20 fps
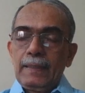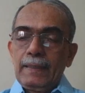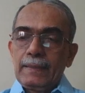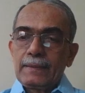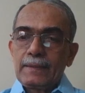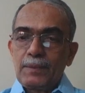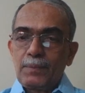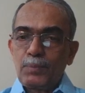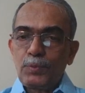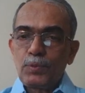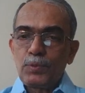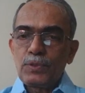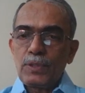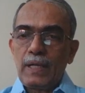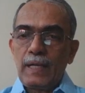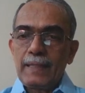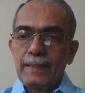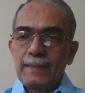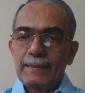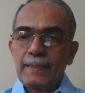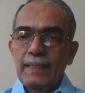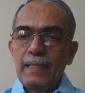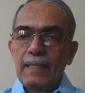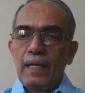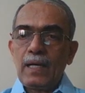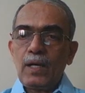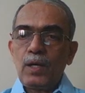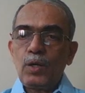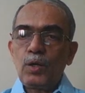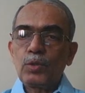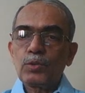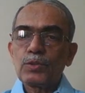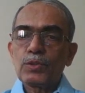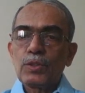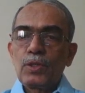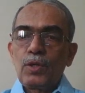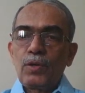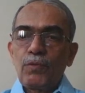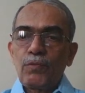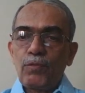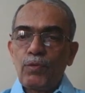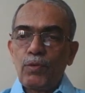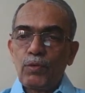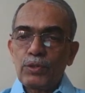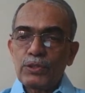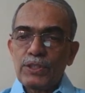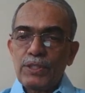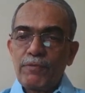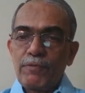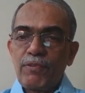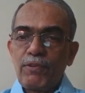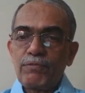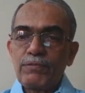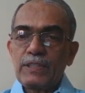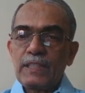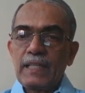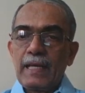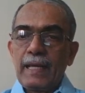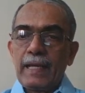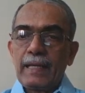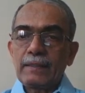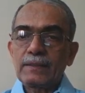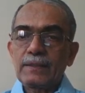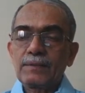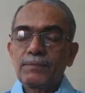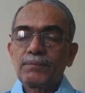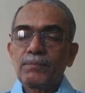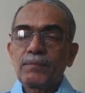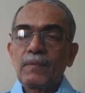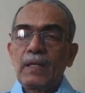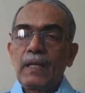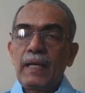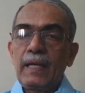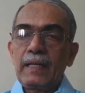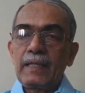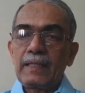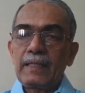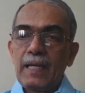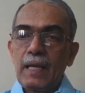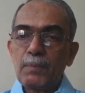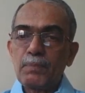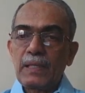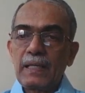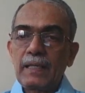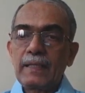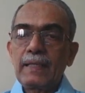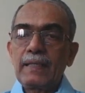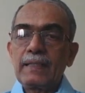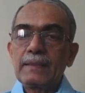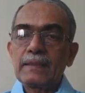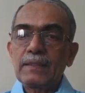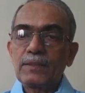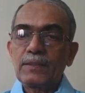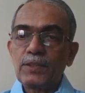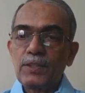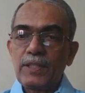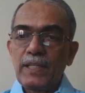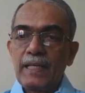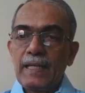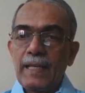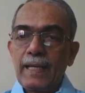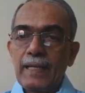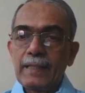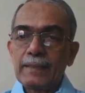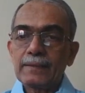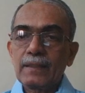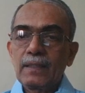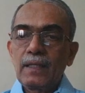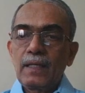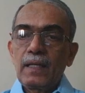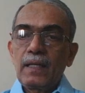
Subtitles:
Suppose I sell a house for say 50 lakhs and capital gains are 30 lakhs.